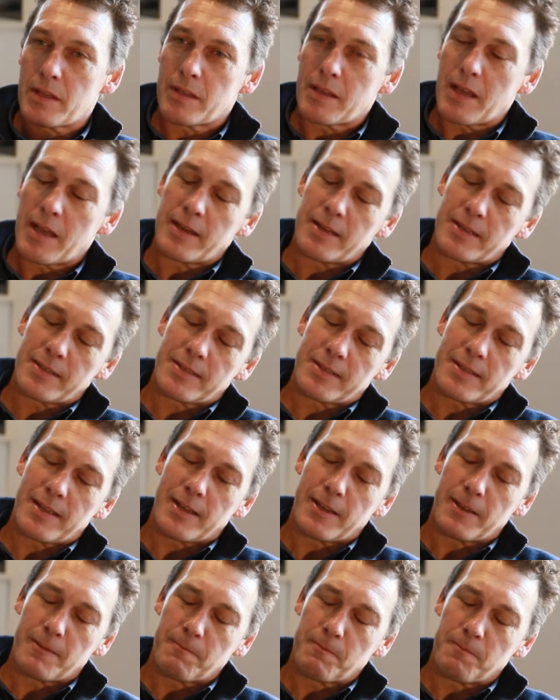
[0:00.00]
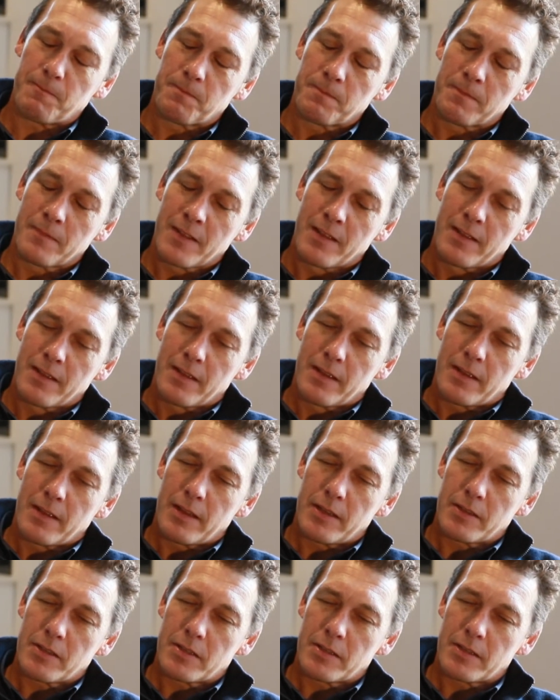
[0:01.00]
And
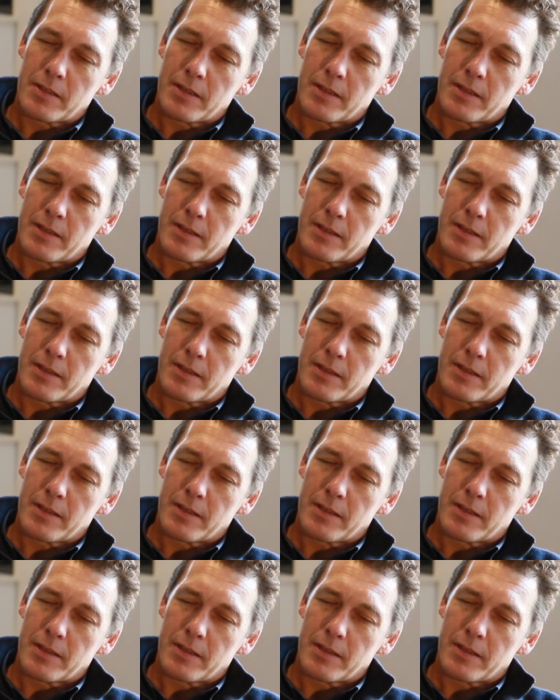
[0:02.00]
it's